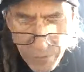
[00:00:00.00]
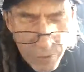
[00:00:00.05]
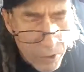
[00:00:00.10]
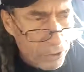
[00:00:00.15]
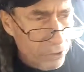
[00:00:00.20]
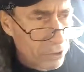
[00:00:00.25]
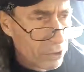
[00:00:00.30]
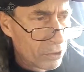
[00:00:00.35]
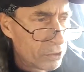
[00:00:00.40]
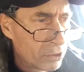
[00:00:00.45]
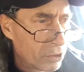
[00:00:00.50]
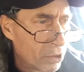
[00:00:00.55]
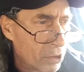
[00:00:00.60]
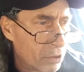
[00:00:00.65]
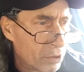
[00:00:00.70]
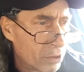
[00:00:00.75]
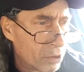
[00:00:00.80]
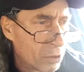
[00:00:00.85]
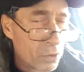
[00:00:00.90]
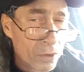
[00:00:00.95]
I've also
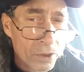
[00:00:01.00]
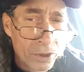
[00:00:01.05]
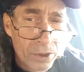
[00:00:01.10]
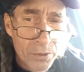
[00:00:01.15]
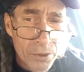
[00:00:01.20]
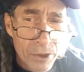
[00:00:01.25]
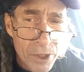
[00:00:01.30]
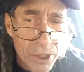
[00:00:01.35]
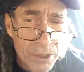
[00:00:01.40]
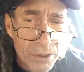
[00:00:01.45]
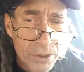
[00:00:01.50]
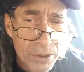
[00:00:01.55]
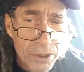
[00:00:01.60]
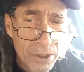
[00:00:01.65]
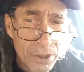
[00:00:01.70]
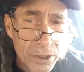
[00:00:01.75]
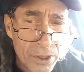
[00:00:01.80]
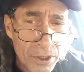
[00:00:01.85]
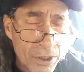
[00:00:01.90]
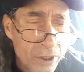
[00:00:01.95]
started a WordPress
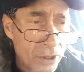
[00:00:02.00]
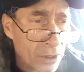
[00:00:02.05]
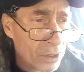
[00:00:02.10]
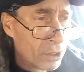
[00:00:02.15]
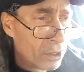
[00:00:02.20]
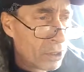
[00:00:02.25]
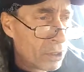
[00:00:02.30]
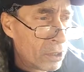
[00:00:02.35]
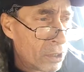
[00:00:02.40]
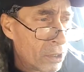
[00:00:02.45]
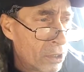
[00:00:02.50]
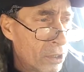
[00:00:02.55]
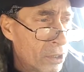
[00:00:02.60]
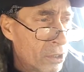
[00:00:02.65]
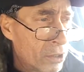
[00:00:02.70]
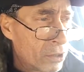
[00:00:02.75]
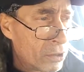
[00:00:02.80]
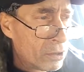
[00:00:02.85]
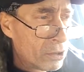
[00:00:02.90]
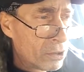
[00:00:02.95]
thing
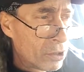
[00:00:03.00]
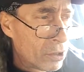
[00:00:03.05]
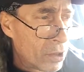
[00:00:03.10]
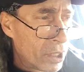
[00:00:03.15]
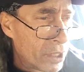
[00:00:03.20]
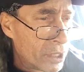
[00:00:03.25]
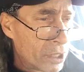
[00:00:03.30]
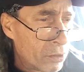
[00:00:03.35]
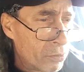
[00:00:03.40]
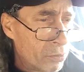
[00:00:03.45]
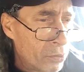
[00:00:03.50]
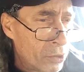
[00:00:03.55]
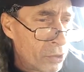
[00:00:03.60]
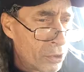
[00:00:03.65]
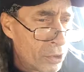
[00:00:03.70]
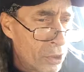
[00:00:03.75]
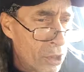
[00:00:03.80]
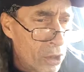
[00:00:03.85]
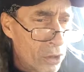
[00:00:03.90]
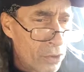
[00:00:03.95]
so I can
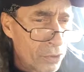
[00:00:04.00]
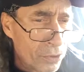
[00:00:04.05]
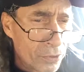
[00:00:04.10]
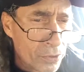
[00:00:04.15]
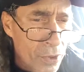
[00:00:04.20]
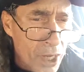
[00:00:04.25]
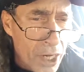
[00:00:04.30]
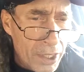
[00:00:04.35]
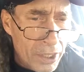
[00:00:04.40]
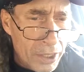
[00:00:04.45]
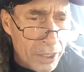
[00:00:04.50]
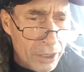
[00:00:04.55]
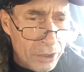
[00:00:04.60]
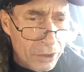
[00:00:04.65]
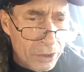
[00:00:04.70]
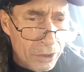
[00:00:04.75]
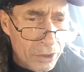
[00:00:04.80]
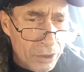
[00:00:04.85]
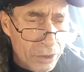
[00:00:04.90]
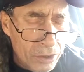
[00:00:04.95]
put all the
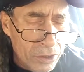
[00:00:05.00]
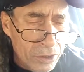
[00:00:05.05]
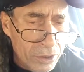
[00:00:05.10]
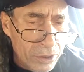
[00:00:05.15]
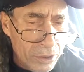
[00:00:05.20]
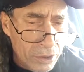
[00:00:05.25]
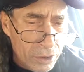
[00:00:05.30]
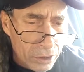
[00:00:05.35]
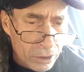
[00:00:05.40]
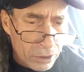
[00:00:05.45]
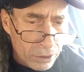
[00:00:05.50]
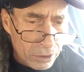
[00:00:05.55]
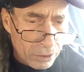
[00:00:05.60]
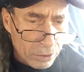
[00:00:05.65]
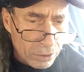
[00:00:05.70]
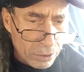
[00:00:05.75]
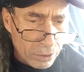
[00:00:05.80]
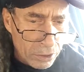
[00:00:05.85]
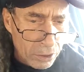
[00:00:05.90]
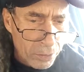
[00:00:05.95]
writings,
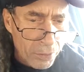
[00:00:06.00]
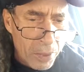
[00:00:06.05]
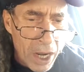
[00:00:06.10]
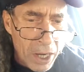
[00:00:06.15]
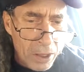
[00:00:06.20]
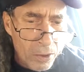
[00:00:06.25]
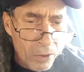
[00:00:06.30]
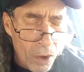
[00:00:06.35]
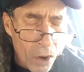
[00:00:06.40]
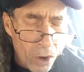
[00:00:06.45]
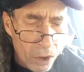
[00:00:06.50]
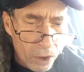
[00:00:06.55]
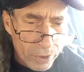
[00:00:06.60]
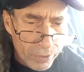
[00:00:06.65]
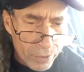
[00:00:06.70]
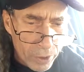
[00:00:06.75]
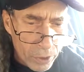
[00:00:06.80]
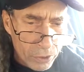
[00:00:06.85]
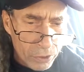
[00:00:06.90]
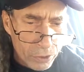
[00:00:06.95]
compile all
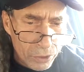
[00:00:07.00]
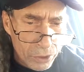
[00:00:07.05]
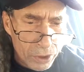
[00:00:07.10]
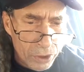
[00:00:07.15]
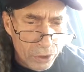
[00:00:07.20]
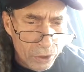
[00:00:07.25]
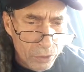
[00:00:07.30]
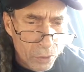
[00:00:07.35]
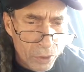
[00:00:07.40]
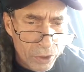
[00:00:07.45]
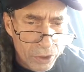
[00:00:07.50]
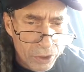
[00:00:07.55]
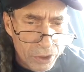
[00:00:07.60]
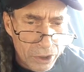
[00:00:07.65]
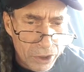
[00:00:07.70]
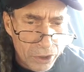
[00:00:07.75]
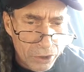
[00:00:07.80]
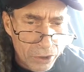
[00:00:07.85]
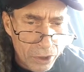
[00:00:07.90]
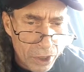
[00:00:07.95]
of those into one
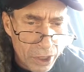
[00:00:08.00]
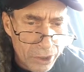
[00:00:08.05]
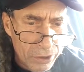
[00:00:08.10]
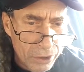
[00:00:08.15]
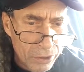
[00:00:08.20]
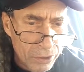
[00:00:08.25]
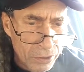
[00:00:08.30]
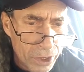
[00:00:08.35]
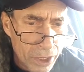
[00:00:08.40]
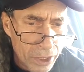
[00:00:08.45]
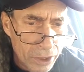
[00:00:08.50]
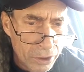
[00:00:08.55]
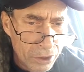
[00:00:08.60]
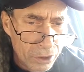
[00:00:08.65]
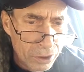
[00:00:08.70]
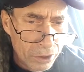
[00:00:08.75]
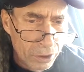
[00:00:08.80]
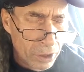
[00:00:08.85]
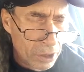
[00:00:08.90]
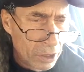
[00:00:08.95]
centralized
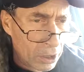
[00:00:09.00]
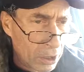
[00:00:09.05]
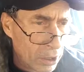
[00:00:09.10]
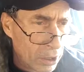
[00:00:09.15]
location.